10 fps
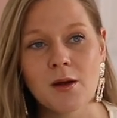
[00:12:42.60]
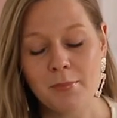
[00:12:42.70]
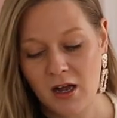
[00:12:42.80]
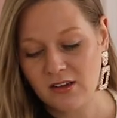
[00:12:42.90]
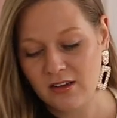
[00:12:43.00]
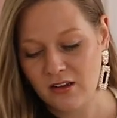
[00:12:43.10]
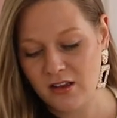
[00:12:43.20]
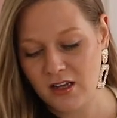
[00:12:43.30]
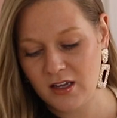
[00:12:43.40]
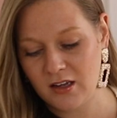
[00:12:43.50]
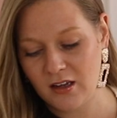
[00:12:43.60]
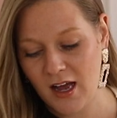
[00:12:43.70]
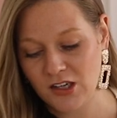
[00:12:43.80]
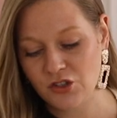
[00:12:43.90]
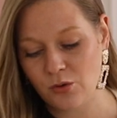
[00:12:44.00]
But the
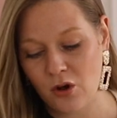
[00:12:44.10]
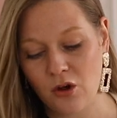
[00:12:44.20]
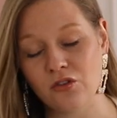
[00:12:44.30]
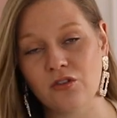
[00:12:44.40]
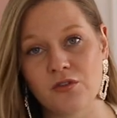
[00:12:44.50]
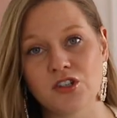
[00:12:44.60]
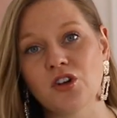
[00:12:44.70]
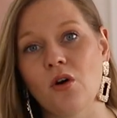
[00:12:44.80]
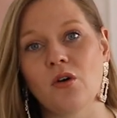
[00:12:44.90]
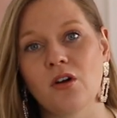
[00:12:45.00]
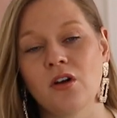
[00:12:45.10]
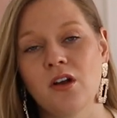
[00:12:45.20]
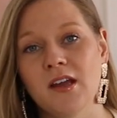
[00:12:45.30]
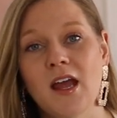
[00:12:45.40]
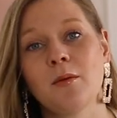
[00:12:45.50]
actual cost of the dog
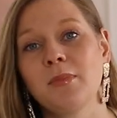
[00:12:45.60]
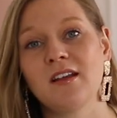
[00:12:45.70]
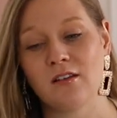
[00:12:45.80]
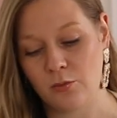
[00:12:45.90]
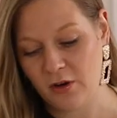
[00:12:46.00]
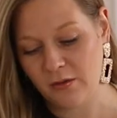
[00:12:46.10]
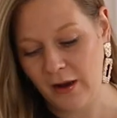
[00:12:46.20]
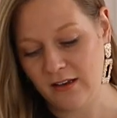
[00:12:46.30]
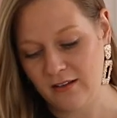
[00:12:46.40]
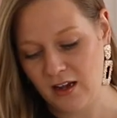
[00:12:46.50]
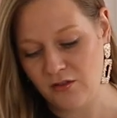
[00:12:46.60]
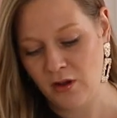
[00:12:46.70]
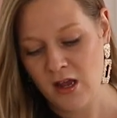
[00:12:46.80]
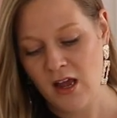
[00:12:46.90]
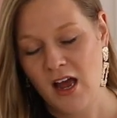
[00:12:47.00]
can be super expensive.
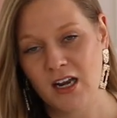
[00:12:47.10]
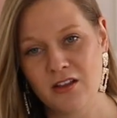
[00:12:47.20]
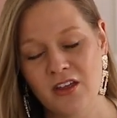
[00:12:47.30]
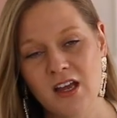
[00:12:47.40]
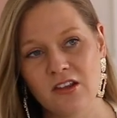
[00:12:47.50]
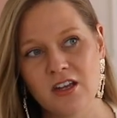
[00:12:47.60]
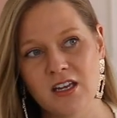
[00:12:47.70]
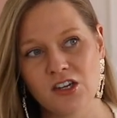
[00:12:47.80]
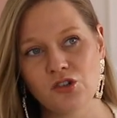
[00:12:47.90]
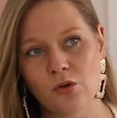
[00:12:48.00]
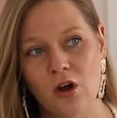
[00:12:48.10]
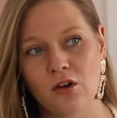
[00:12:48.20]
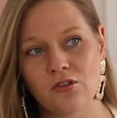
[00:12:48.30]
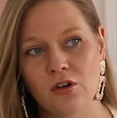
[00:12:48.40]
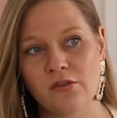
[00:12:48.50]
And I think the initial
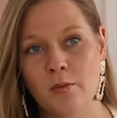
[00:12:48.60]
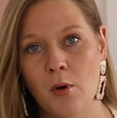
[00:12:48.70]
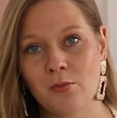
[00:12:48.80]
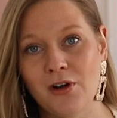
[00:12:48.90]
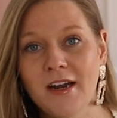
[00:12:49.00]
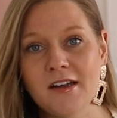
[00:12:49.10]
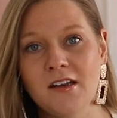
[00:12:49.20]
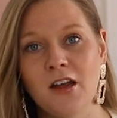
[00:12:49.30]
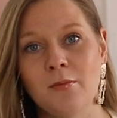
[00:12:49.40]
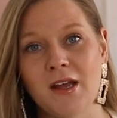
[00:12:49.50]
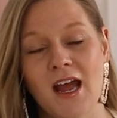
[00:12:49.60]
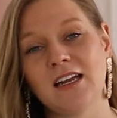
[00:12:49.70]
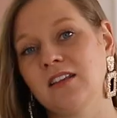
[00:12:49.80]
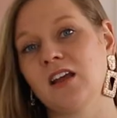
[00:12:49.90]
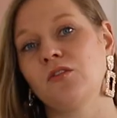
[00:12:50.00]
cost of a Pomeranian can be
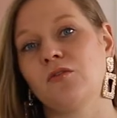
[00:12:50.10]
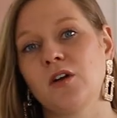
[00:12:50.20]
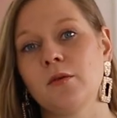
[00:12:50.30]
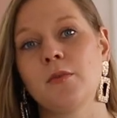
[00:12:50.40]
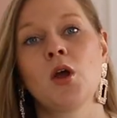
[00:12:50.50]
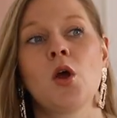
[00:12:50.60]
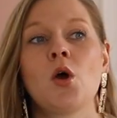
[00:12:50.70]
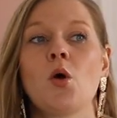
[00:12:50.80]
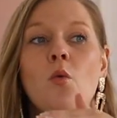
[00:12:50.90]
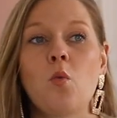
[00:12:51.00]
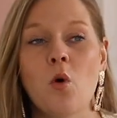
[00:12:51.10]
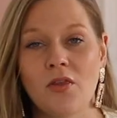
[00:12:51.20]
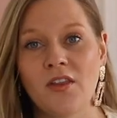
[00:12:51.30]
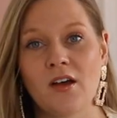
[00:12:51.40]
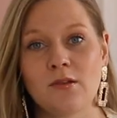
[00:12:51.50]
anything from
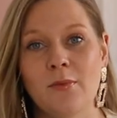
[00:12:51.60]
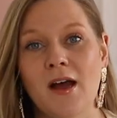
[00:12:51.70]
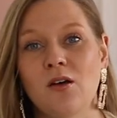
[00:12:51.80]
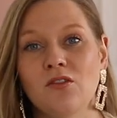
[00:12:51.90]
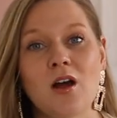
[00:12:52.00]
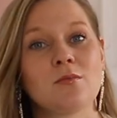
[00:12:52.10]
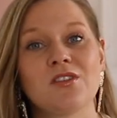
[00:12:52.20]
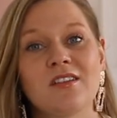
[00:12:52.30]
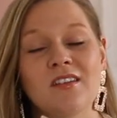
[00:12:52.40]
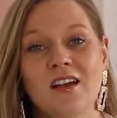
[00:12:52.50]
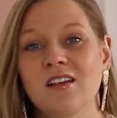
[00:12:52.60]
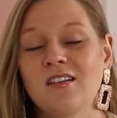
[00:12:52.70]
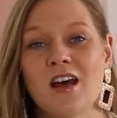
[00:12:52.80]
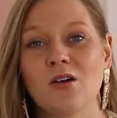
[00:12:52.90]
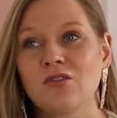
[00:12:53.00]
£1,000 up to
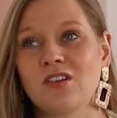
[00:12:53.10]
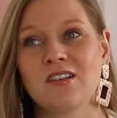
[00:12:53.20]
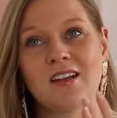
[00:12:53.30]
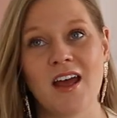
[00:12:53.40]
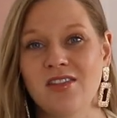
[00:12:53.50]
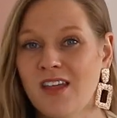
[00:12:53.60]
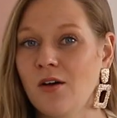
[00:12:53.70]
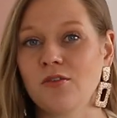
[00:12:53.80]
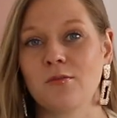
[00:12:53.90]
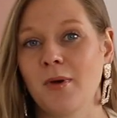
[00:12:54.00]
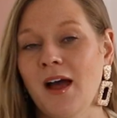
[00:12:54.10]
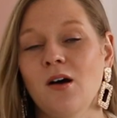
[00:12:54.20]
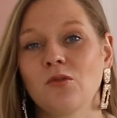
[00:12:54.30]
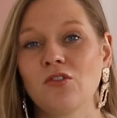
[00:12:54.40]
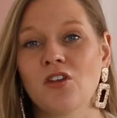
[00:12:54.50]
£6,000,
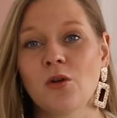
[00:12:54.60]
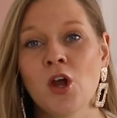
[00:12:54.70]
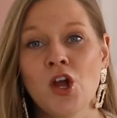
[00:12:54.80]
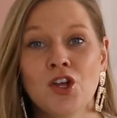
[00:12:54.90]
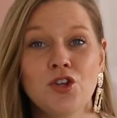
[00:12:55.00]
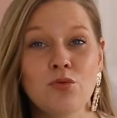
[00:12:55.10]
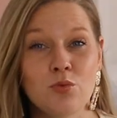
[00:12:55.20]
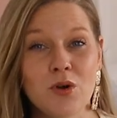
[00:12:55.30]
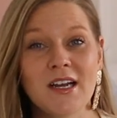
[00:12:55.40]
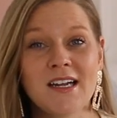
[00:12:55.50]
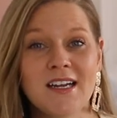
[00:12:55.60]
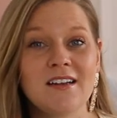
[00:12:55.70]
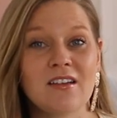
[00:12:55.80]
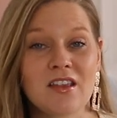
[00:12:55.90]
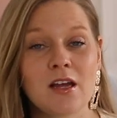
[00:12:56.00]
£10,000. So you really
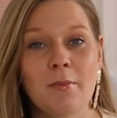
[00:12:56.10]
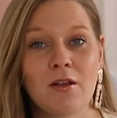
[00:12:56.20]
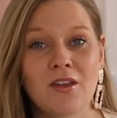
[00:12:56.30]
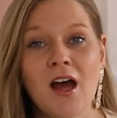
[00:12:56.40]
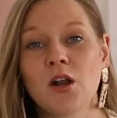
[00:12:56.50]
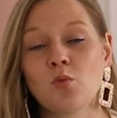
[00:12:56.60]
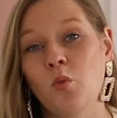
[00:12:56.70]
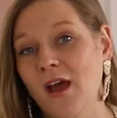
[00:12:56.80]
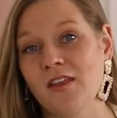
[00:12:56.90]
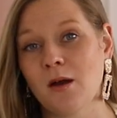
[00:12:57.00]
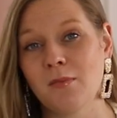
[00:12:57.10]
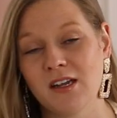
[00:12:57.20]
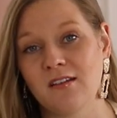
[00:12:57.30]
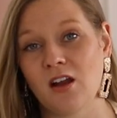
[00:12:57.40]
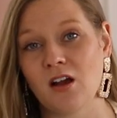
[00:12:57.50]
need to think about that and where that
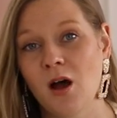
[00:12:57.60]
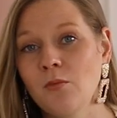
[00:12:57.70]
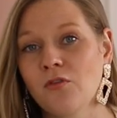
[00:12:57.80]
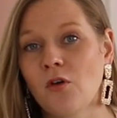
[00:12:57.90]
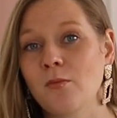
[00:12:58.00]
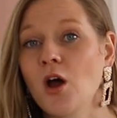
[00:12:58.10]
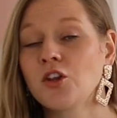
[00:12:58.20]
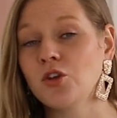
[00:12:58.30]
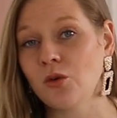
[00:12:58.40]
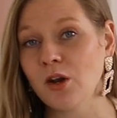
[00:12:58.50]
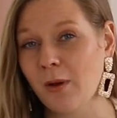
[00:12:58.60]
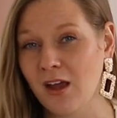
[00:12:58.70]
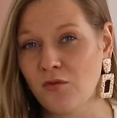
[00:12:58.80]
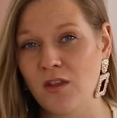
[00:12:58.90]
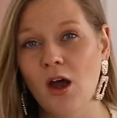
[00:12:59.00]
money's going to come from. Are you going to
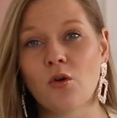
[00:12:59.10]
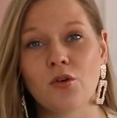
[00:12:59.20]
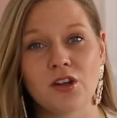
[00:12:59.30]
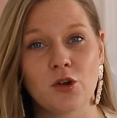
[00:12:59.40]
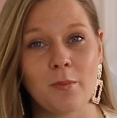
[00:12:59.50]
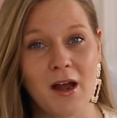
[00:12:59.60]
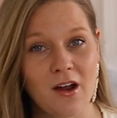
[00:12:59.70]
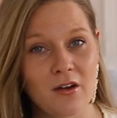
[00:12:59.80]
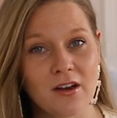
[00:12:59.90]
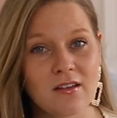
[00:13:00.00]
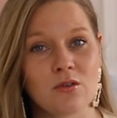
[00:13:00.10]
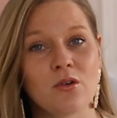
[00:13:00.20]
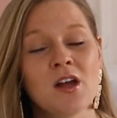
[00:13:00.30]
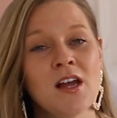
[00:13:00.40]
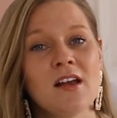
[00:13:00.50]
pay for that, or are your parents
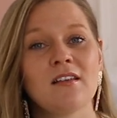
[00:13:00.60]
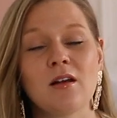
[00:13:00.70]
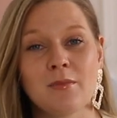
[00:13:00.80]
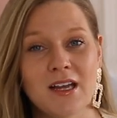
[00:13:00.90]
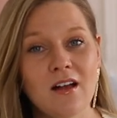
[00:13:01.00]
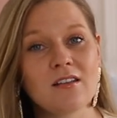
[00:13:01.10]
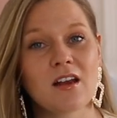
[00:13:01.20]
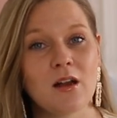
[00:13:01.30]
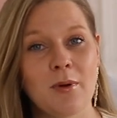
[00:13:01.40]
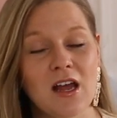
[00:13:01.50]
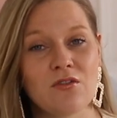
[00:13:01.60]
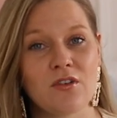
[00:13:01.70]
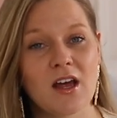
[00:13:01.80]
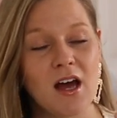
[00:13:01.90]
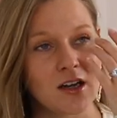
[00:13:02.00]
or somebody else going to pay
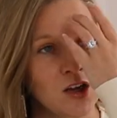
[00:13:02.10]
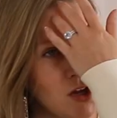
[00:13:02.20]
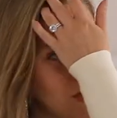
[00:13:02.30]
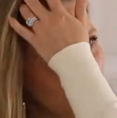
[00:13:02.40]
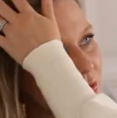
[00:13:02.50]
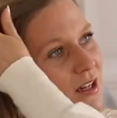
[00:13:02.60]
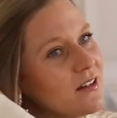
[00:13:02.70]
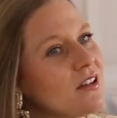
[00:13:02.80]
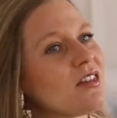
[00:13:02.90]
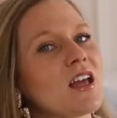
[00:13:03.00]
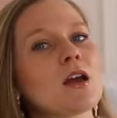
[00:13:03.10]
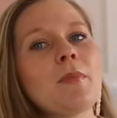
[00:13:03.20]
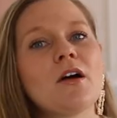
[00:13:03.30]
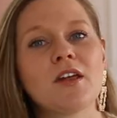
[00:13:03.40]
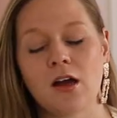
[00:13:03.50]
for that? You need to think
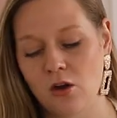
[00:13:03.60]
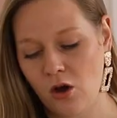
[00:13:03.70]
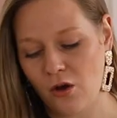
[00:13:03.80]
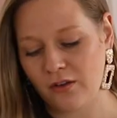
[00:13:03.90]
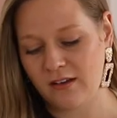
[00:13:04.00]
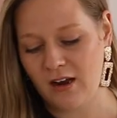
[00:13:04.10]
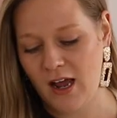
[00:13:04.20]
about that cost.